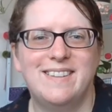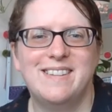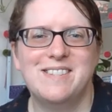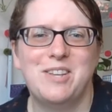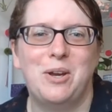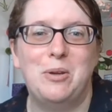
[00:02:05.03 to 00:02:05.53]

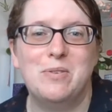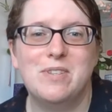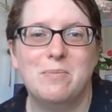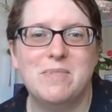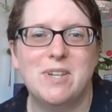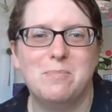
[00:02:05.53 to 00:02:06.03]
So
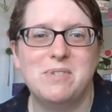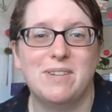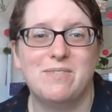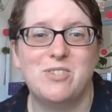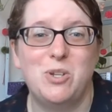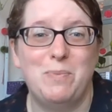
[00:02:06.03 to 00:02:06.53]
sometimes you
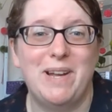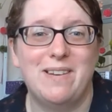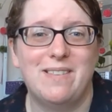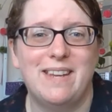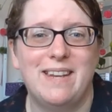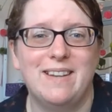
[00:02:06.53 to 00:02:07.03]
have to do mad
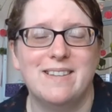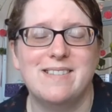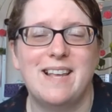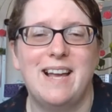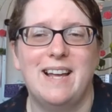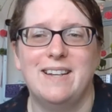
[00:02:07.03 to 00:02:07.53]

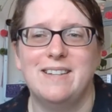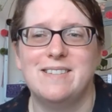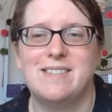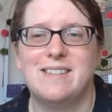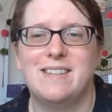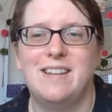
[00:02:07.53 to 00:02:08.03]
things,
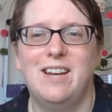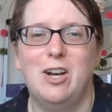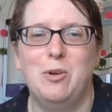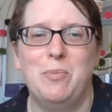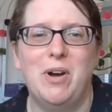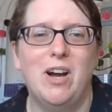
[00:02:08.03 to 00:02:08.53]
and
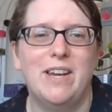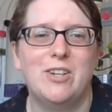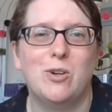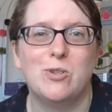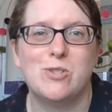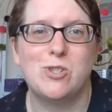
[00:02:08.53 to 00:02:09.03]
I
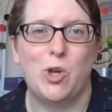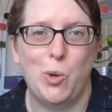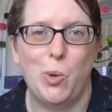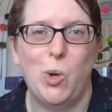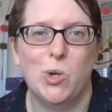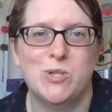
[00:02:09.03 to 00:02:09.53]
got so
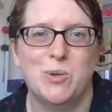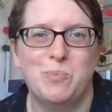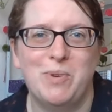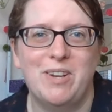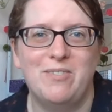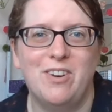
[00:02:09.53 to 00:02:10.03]
hot on
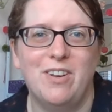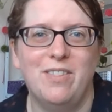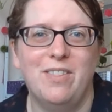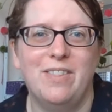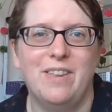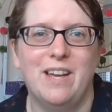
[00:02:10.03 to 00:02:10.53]
my
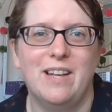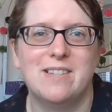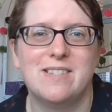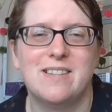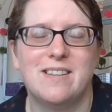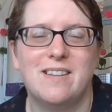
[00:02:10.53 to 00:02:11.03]
run
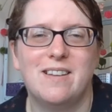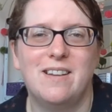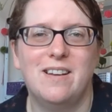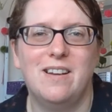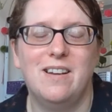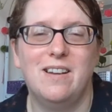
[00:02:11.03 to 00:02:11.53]
that
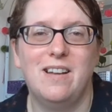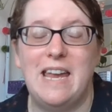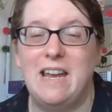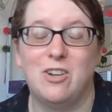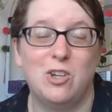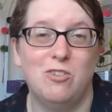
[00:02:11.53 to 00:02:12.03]

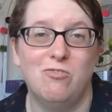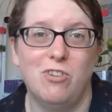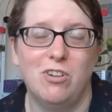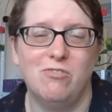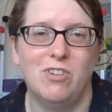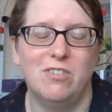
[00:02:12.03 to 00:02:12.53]
A, I couldn't
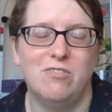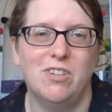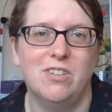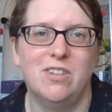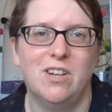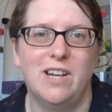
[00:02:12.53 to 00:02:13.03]

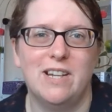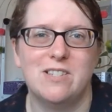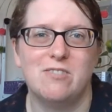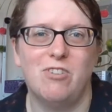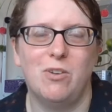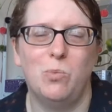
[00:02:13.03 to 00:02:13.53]
run, I had
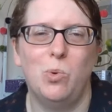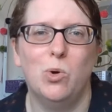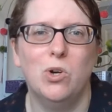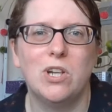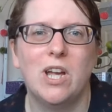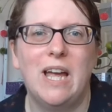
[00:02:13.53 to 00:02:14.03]
to
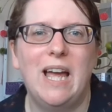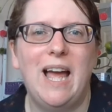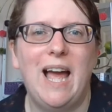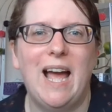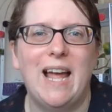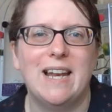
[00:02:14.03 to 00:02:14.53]
walk,
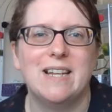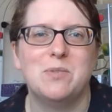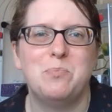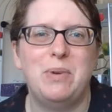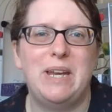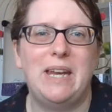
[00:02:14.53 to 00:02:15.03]

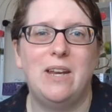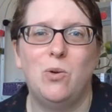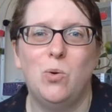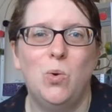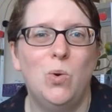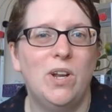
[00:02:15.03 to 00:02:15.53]
and B,
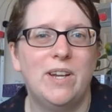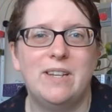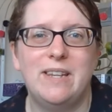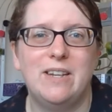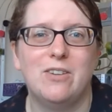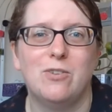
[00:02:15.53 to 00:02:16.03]
all I could
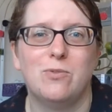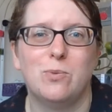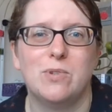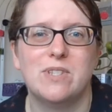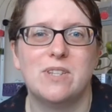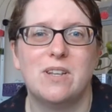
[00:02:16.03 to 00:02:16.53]
think of
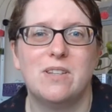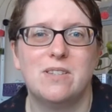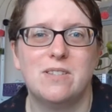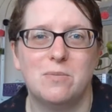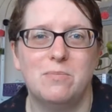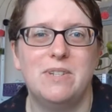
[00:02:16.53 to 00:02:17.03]
was
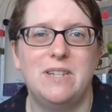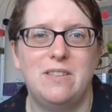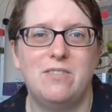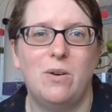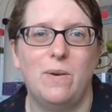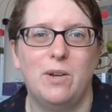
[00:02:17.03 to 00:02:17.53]
somebody
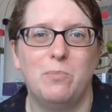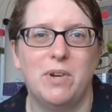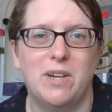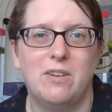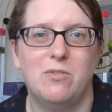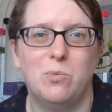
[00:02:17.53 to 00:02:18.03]
throwing a
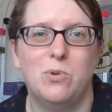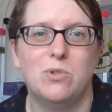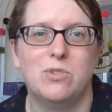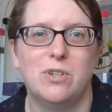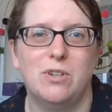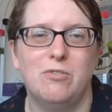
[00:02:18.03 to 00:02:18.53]
bucket of
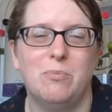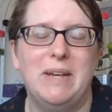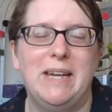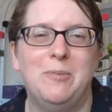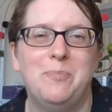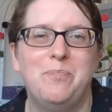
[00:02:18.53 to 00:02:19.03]
water over me.